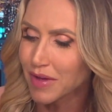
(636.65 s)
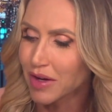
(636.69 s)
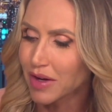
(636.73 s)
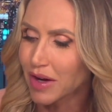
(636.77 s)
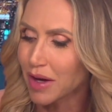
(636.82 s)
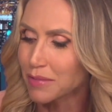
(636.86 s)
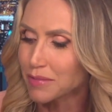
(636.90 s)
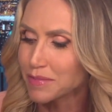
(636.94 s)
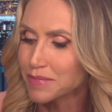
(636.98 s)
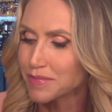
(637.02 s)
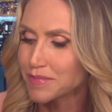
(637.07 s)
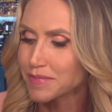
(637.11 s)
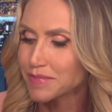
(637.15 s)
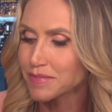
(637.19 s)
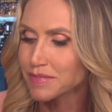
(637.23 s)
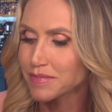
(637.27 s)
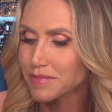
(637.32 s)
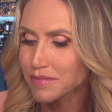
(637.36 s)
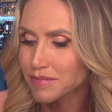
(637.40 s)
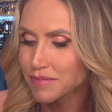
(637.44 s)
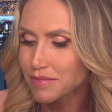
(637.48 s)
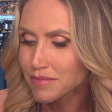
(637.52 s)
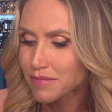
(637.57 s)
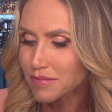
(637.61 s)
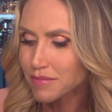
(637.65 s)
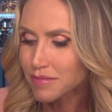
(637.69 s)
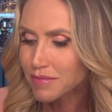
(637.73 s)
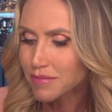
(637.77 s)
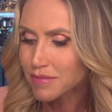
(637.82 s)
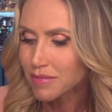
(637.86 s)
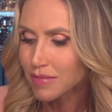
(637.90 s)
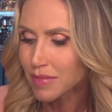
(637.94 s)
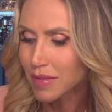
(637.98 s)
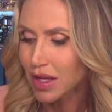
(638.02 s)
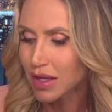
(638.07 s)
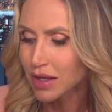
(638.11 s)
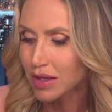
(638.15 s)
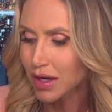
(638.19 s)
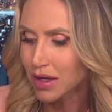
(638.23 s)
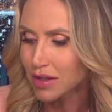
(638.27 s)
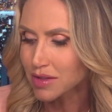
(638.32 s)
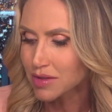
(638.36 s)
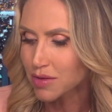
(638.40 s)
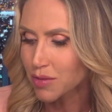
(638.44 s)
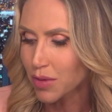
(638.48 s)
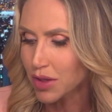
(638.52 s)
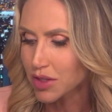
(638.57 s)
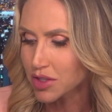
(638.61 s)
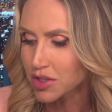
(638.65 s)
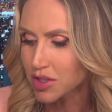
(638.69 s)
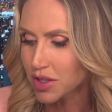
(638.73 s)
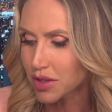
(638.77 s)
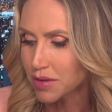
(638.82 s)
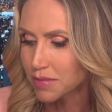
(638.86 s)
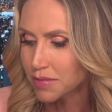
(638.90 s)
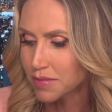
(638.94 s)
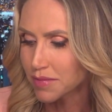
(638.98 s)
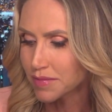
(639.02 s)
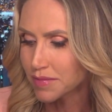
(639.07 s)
Okay. Next question.